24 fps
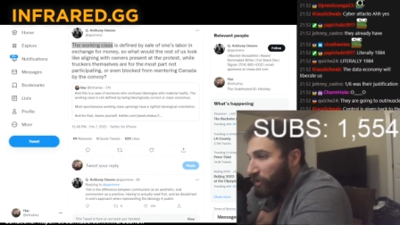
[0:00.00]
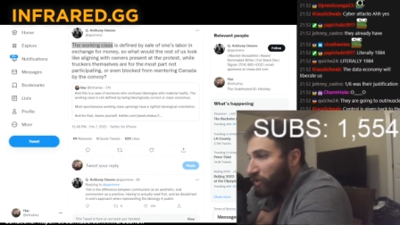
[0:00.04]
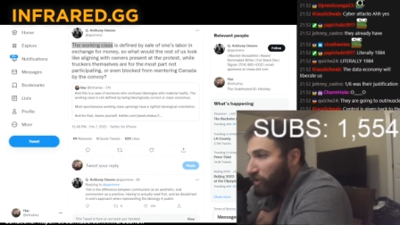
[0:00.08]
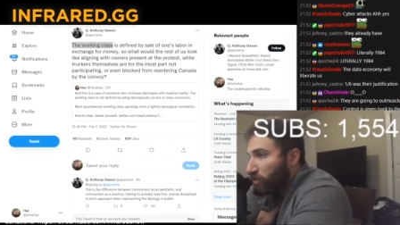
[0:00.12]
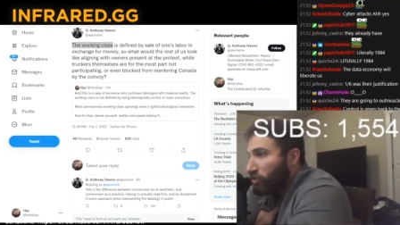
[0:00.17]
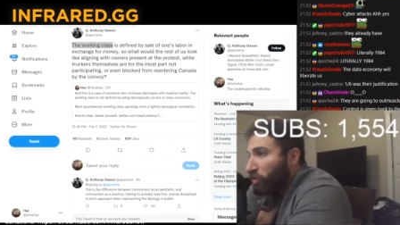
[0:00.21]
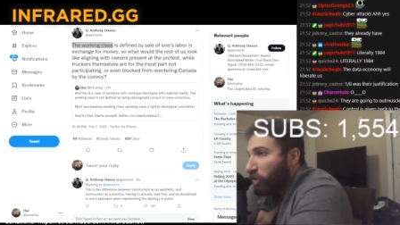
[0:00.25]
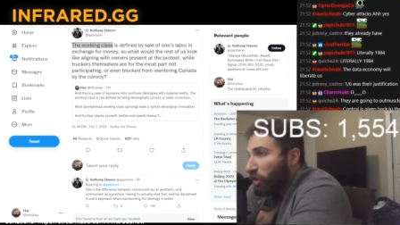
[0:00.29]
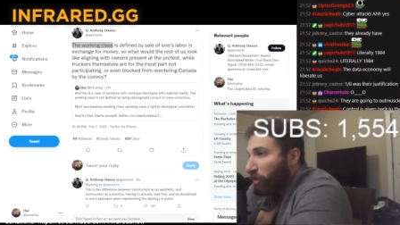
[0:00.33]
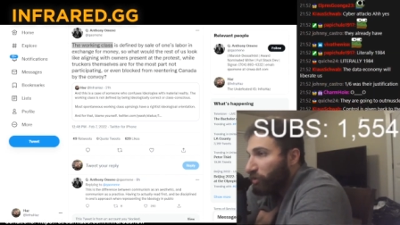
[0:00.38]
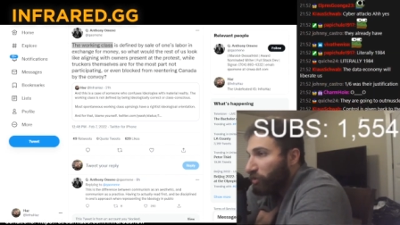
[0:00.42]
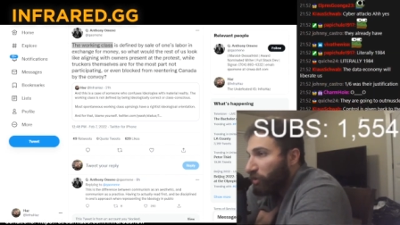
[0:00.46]
And these
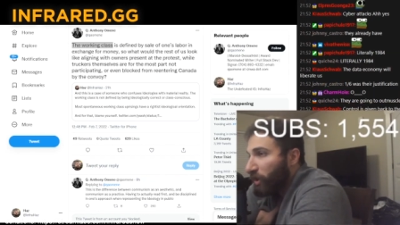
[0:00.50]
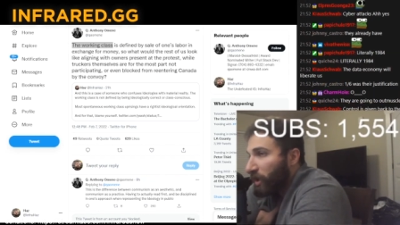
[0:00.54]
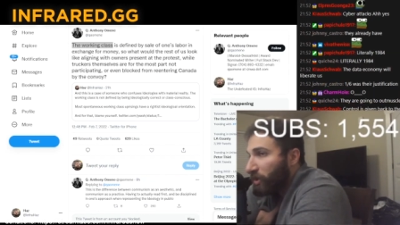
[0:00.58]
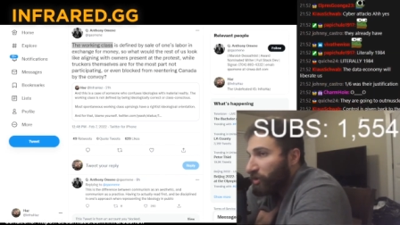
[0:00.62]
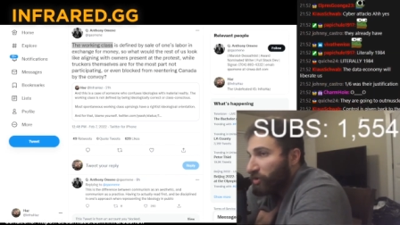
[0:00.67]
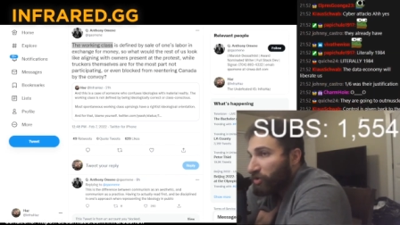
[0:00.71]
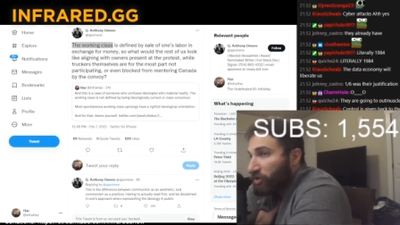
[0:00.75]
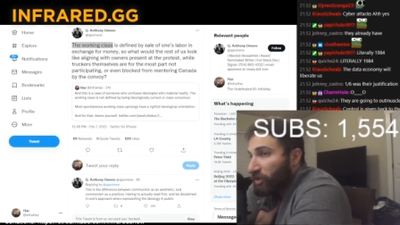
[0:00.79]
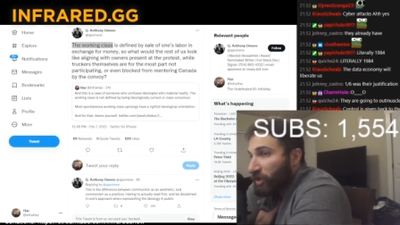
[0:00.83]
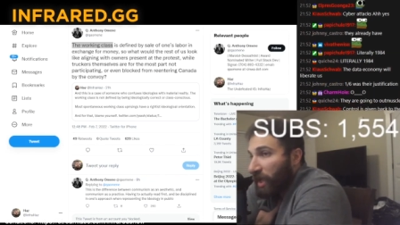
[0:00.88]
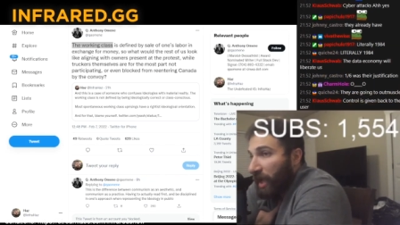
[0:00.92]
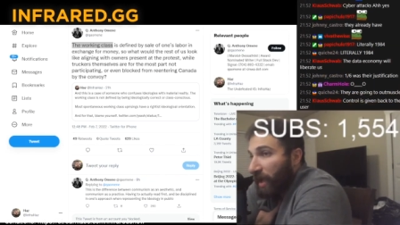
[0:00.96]

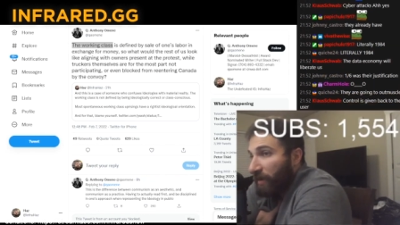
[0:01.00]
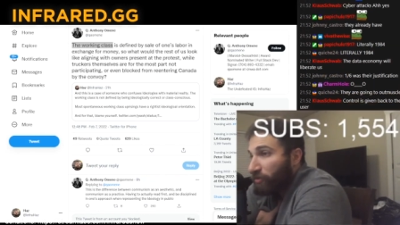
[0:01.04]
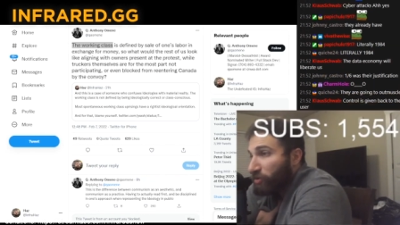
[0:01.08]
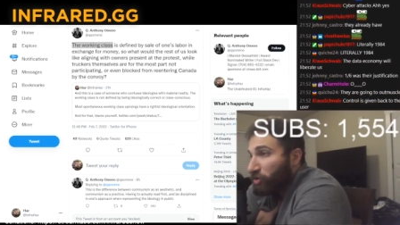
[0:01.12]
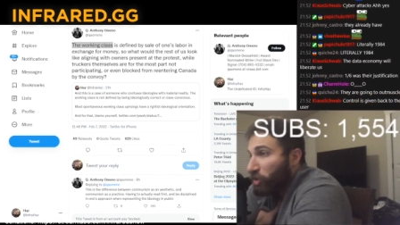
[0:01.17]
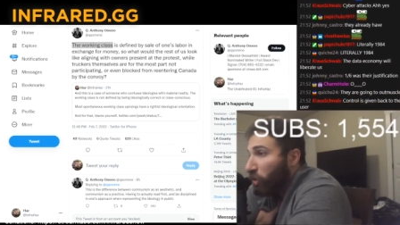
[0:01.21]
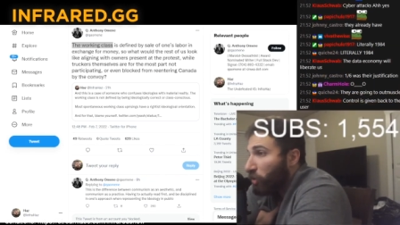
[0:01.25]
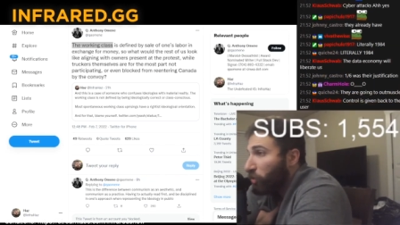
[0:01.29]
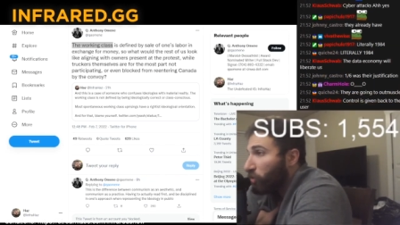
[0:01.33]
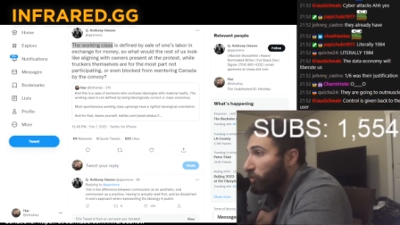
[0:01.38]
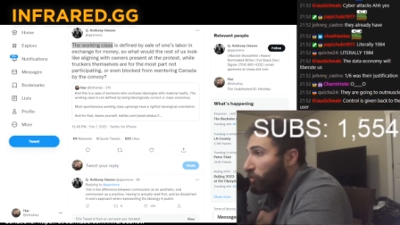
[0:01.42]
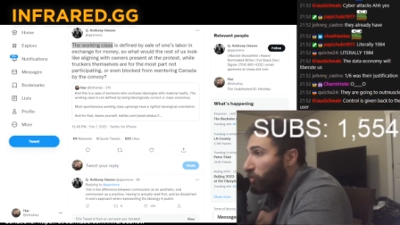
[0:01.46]
corporations are going to have
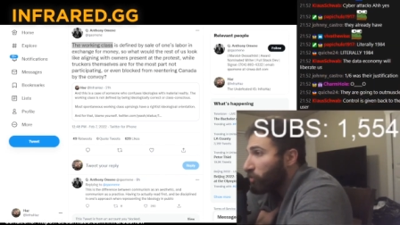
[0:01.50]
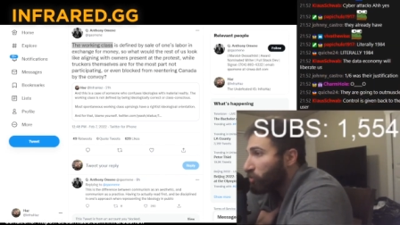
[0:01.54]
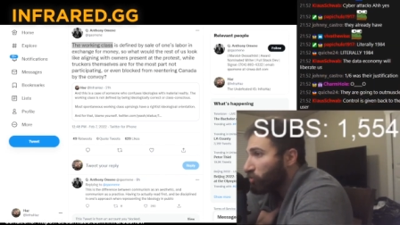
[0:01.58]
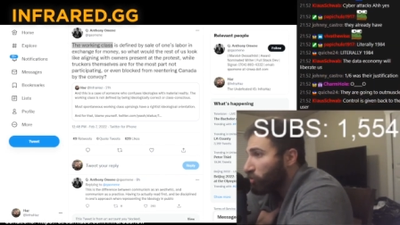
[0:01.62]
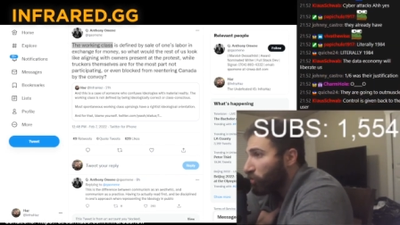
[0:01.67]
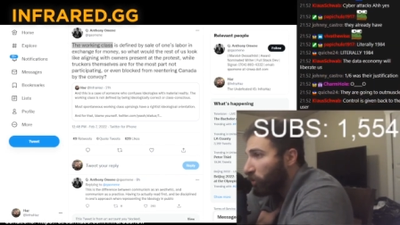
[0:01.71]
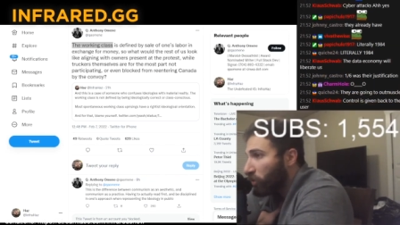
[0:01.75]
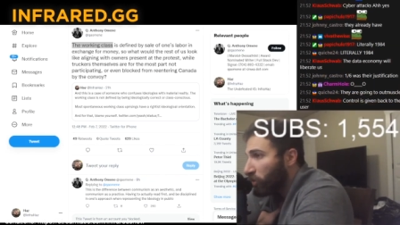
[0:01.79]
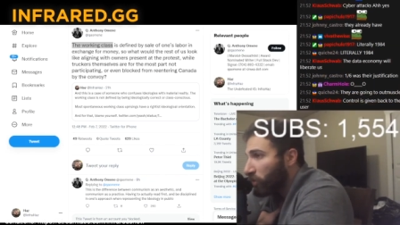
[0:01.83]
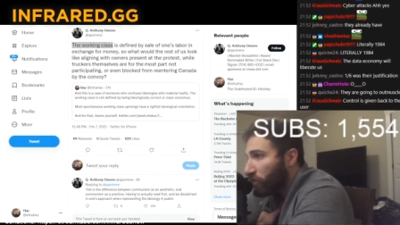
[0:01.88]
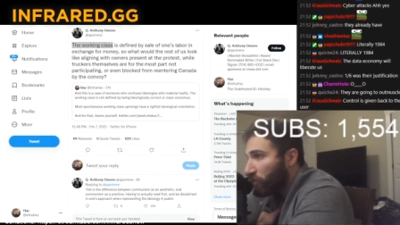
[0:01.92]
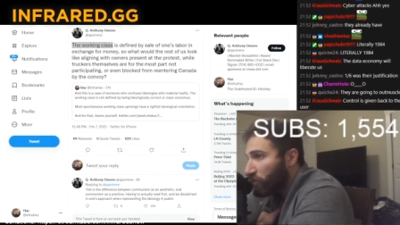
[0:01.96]
total
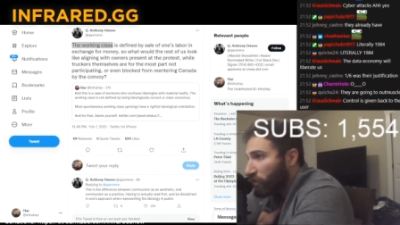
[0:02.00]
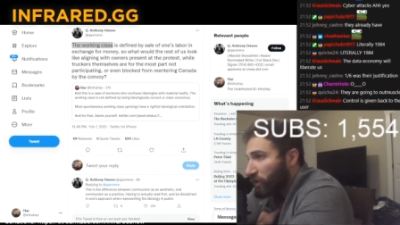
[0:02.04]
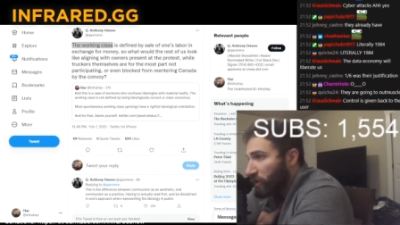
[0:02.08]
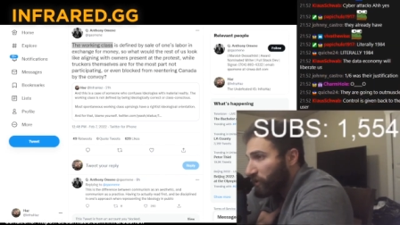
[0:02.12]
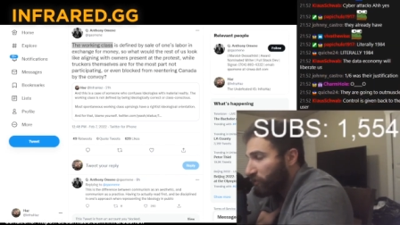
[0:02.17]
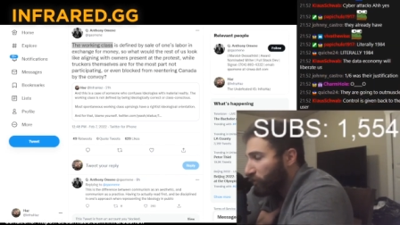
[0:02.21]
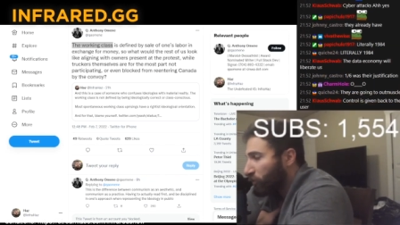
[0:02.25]
control over us.